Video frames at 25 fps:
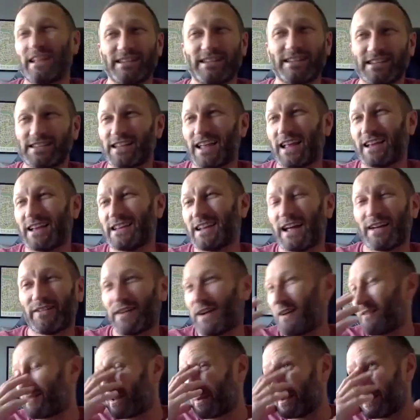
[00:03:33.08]
said
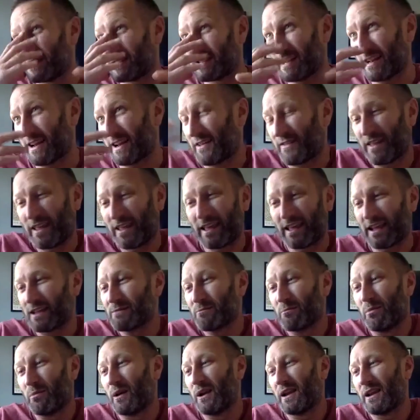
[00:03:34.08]
afterwards, he said, I think it's
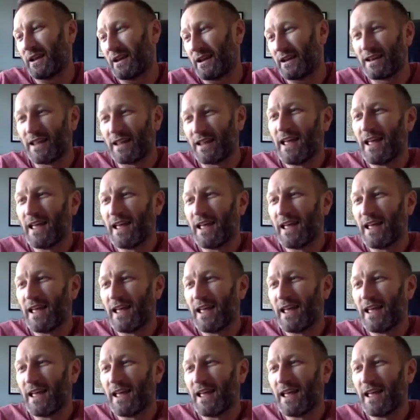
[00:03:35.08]
brilliant.